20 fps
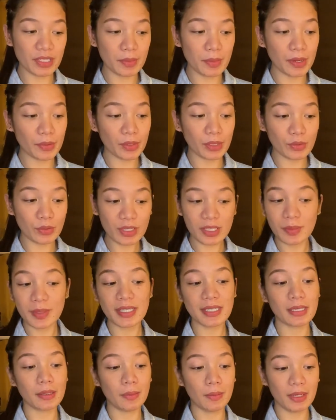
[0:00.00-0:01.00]
Merry
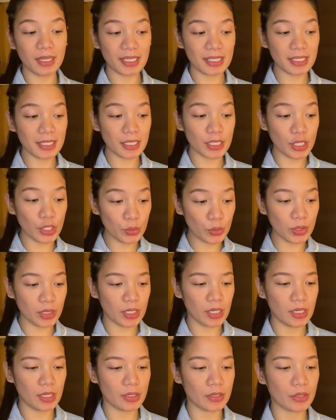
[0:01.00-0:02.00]
Christmas and Blessed New
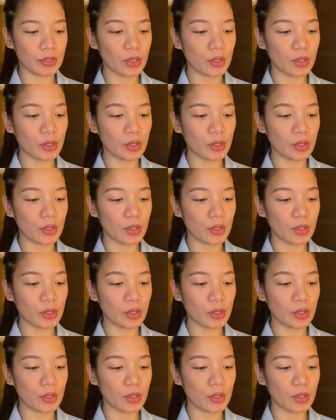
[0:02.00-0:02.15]
Year.